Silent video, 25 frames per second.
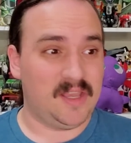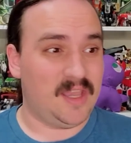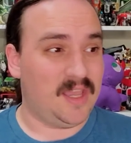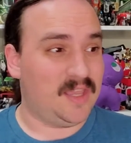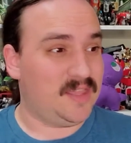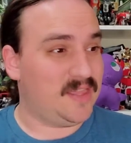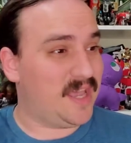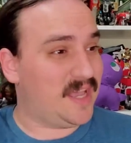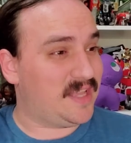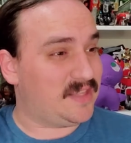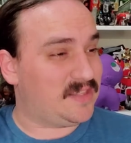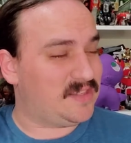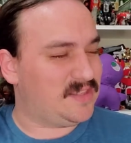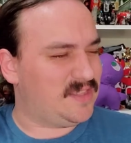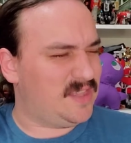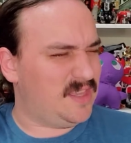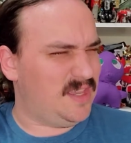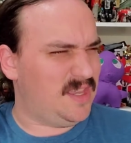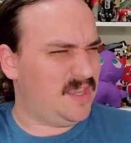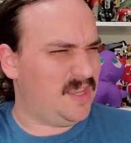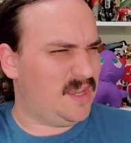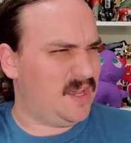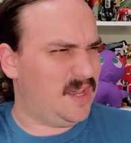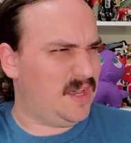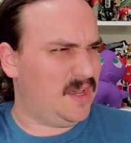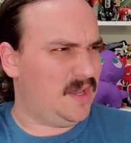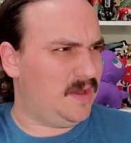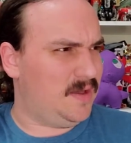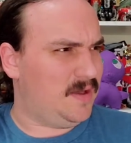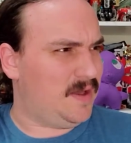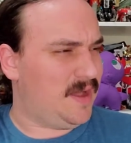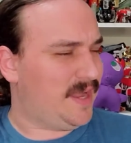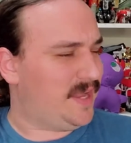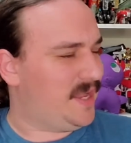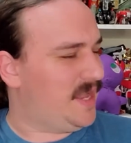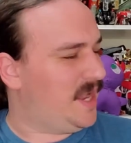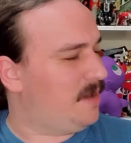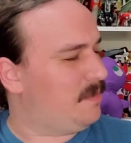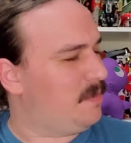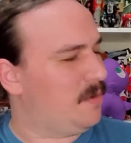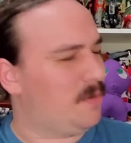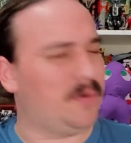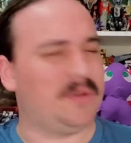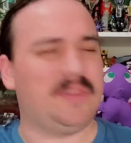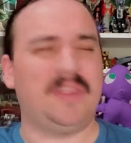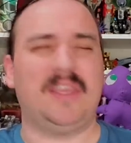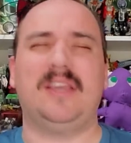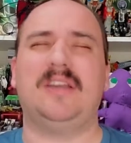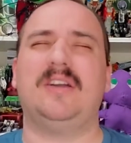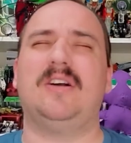And that's the, I can't remember
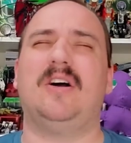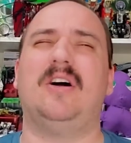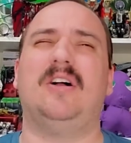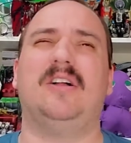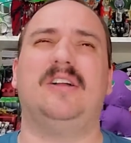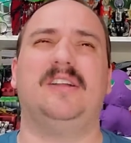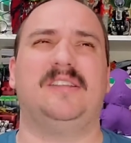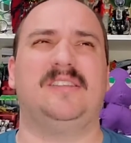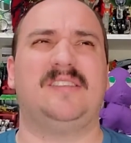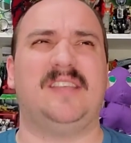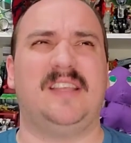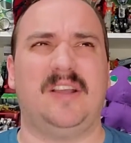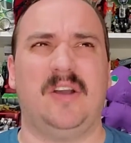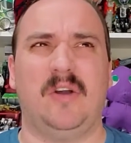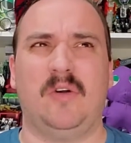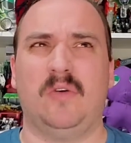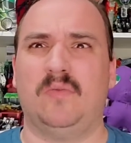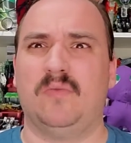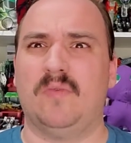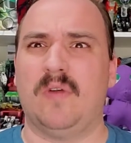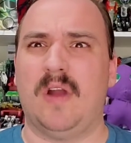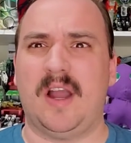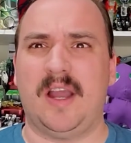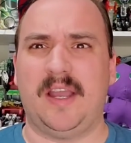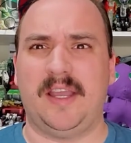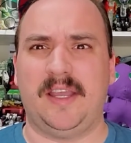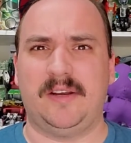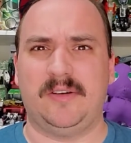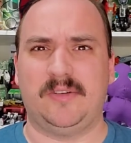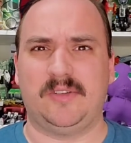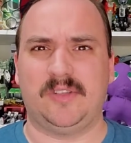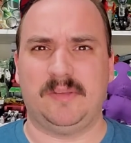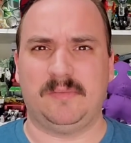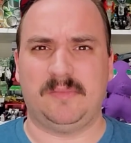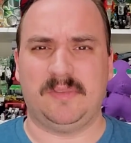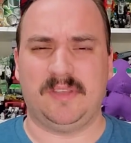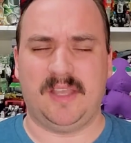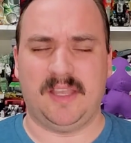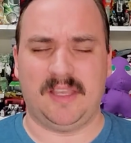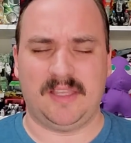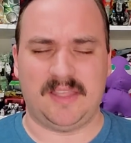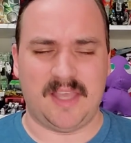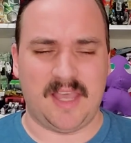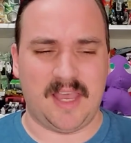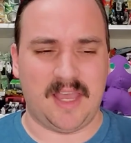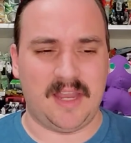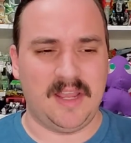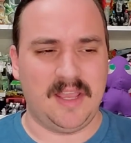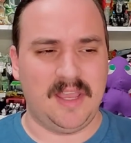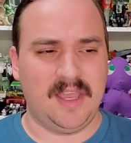what they call it. It's like Orion or something like
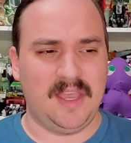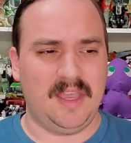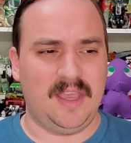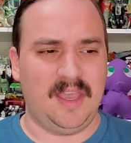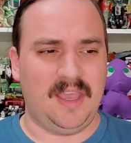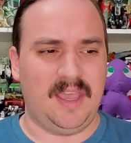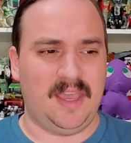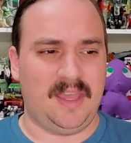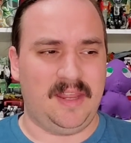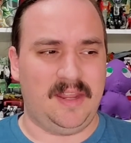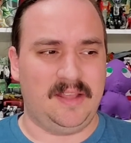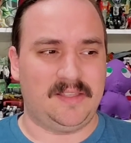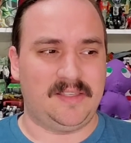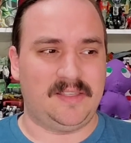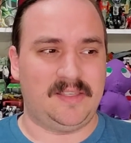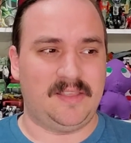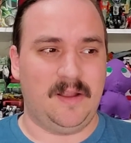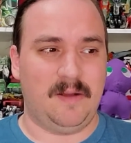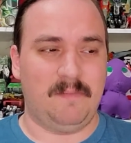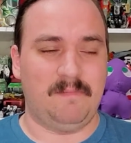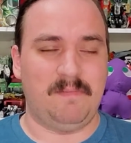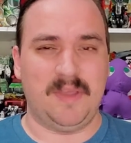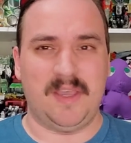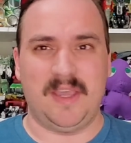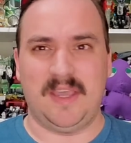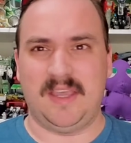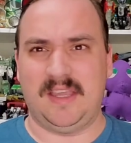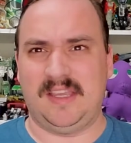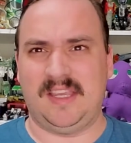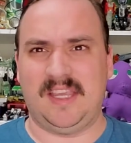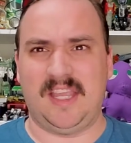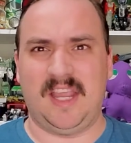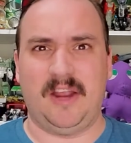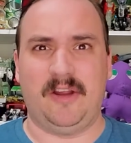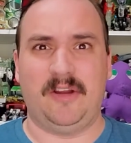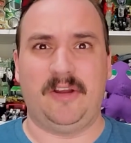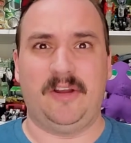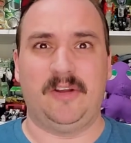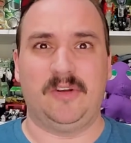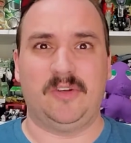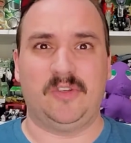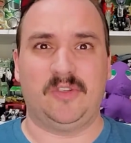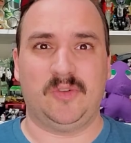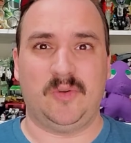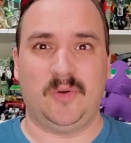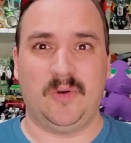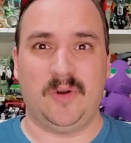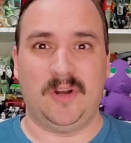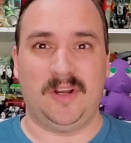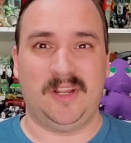that. And it's their big carrier
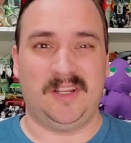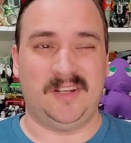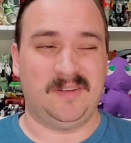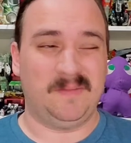Zord.